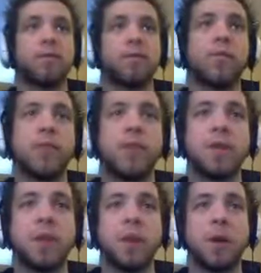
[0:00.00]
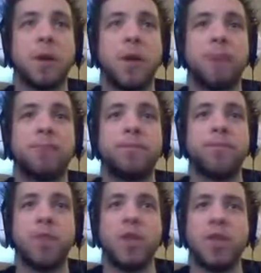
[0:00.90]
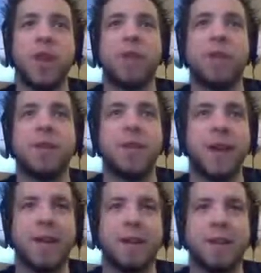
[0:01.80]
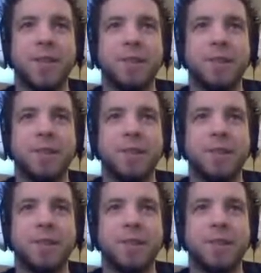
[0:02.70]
Let's see what card we get. The Chariot. Excellent.